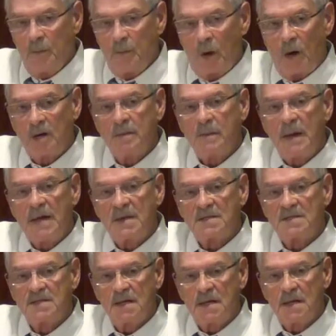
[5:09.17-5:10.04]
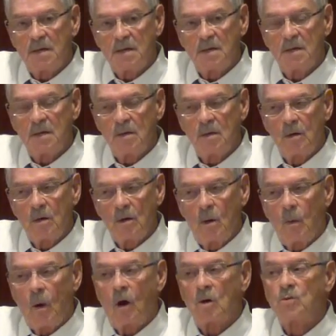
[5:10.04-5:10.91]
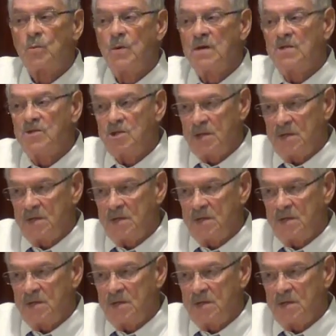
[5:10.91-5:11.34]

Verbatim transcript: Bartimaeus then walked with